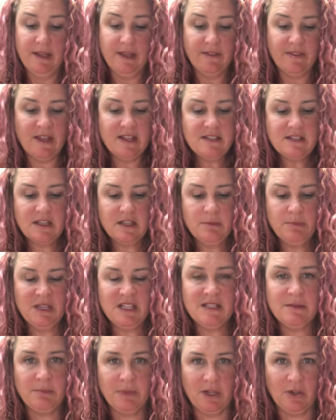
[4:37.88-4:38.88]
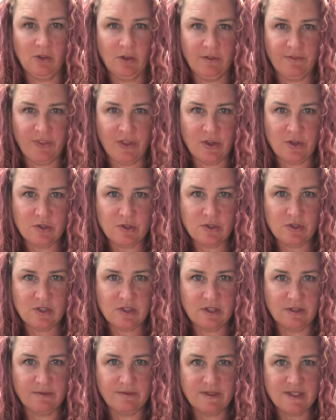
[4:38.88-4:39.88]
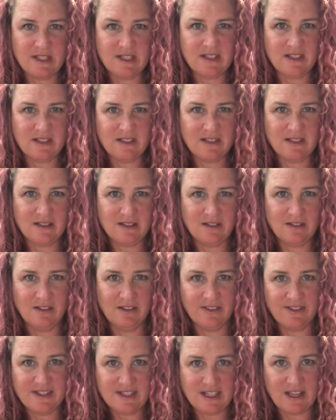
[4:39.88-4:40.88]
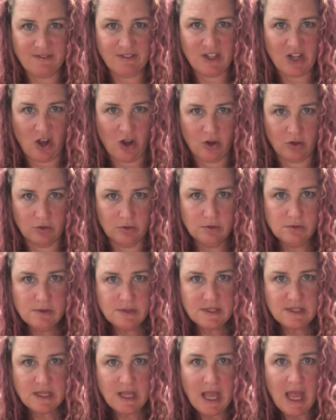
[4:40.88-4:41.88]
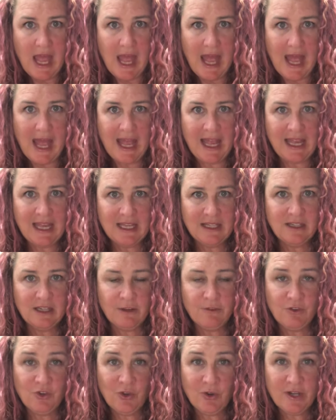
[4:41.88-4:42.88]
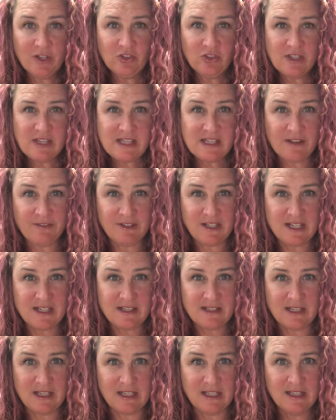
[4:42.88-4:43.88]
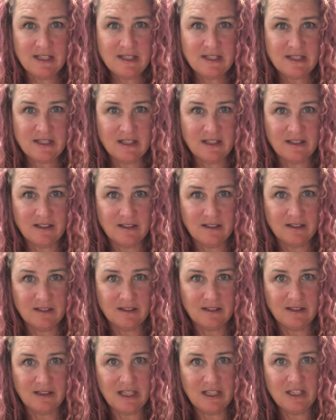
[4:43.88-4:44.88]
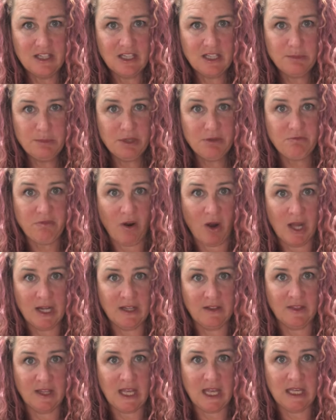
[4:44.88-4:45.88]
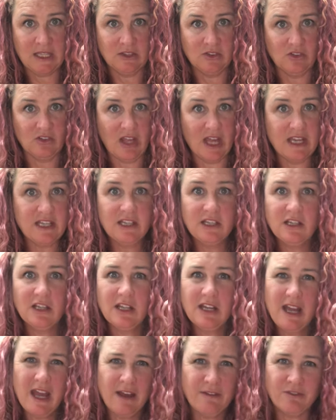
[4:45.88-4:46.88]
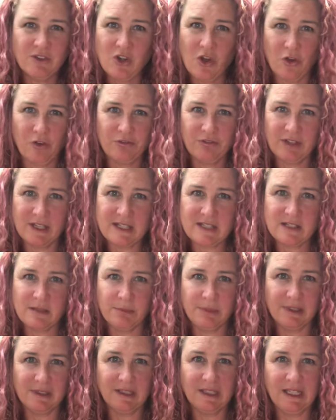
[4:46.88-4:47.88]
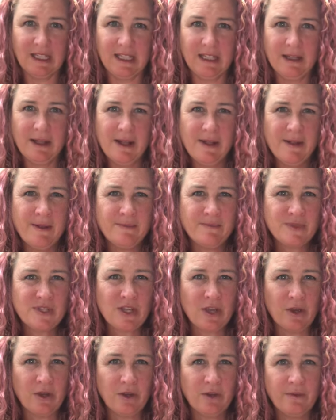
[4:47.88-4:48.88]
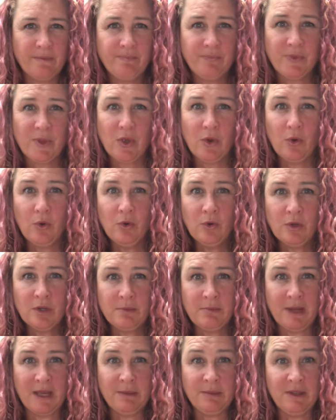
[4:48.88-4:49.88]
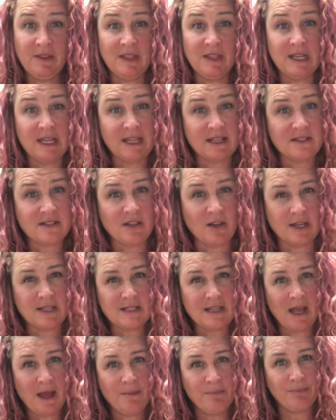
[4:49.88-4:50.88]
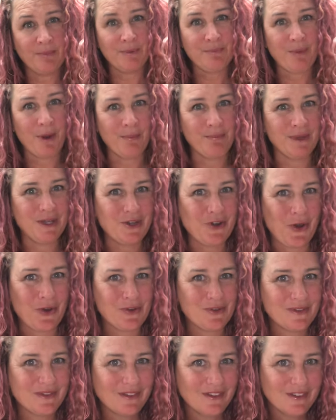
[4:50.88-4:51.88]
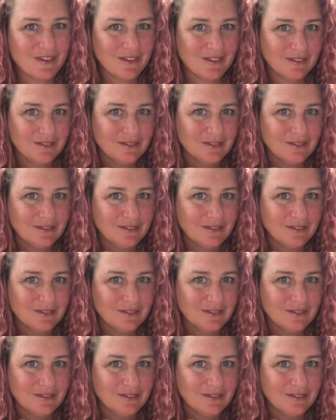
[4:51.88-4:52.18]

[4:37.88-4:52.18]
that's going to be in the middle of those 7 holes. And if you're actually 76, then you're going to be right at the end, and you're going to have no flexibility. So order maybe the next size up, but pop in notes